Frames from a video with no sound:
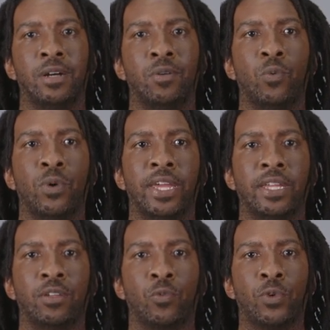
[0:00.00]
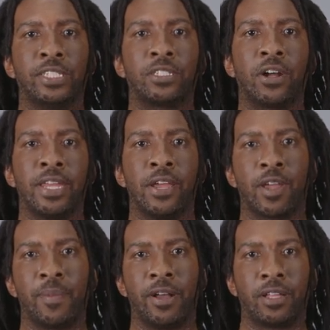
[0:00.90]
when we start
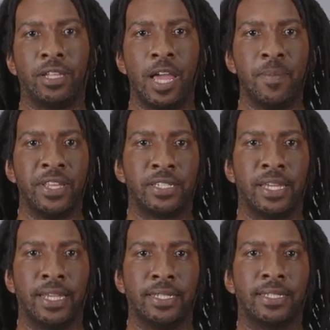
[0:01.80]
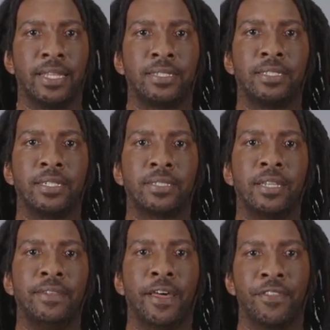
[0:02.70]
hearing about climate change, that's just
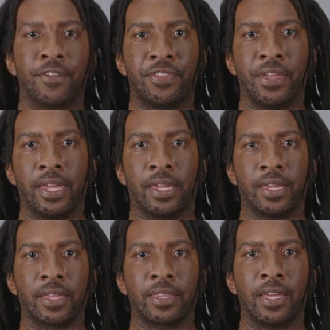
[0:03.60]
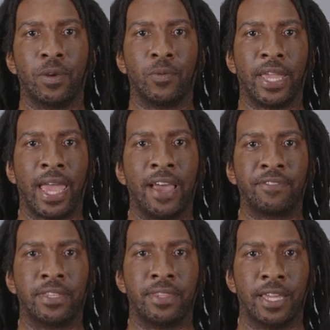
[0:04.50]
another thing that we
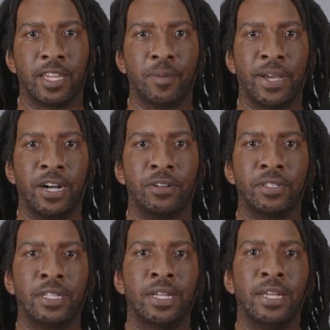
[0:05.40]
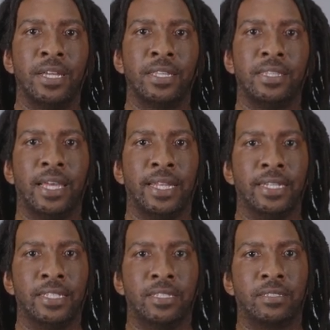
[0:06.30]
have to think about that
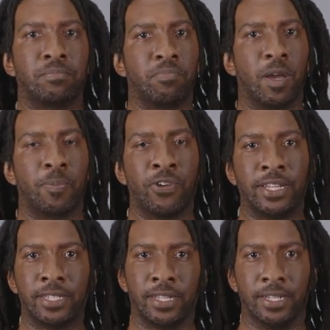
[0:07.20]
is oppressing